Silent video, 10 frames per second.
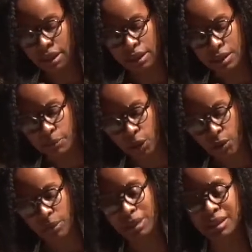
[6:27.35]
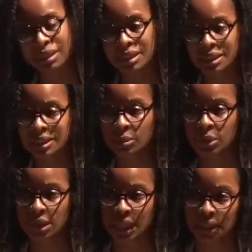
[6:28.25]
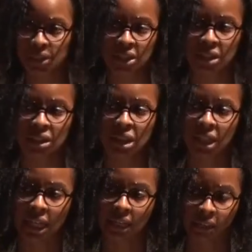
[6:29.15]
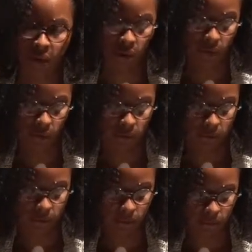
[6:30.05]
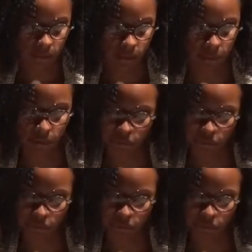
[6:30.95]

its purpose isn't protection at all, but